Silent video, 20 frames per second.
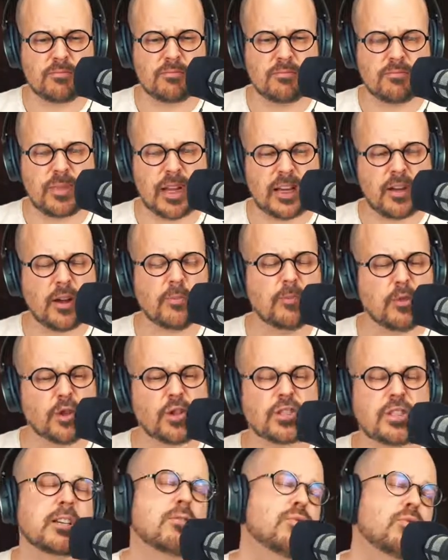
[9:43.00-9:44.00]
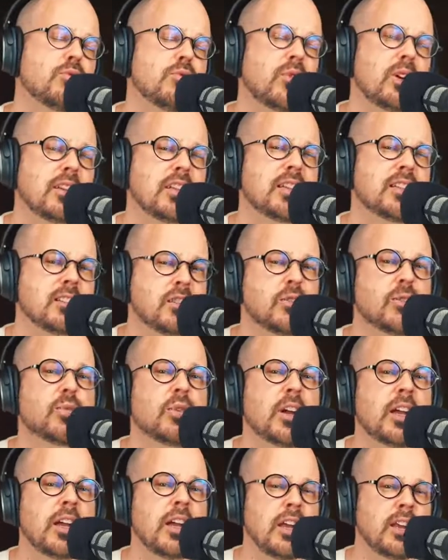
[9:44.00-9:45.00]
made up for yourself what is you
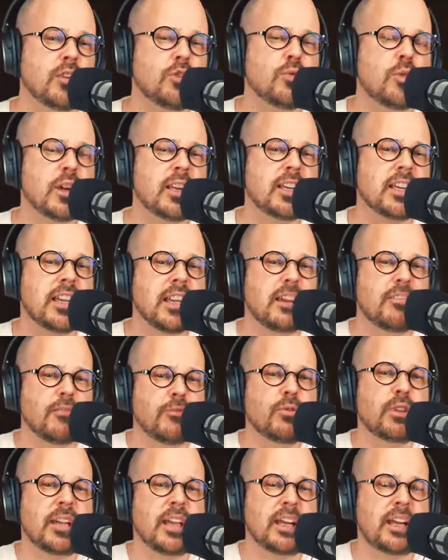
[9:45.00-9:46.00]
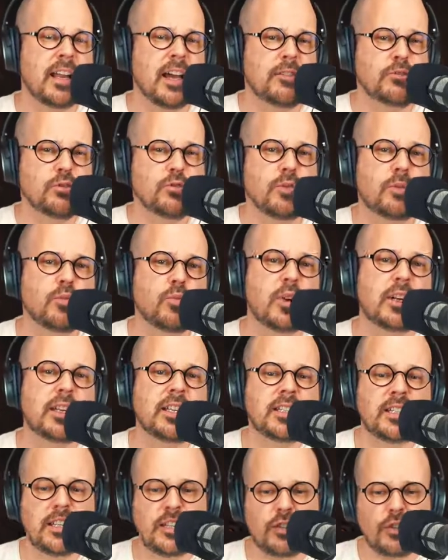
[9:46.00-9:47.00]
want to give with that live stream. What it